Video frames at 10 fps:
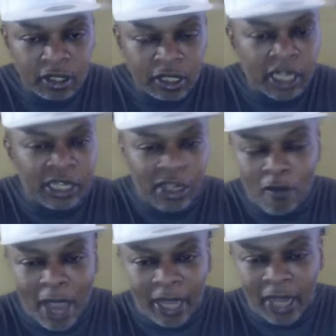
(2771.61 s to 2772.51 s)
It don't
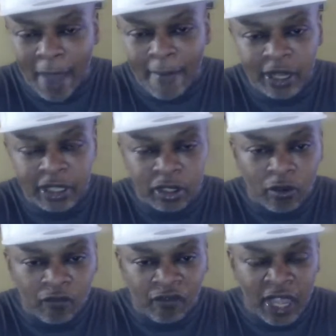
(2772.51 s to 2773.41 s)
matter how many
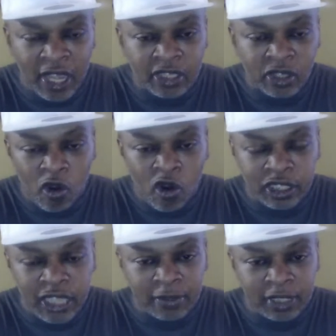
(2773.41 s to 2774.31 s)
fans Shakur
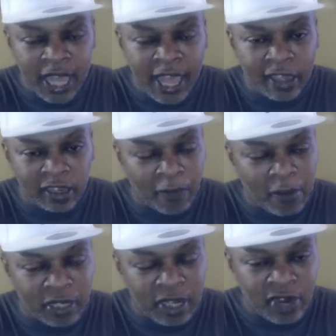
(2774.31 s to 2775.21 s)
Stevenson has that
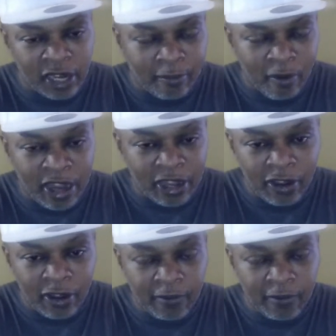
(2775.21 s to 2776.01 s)
people keep trying to bring up.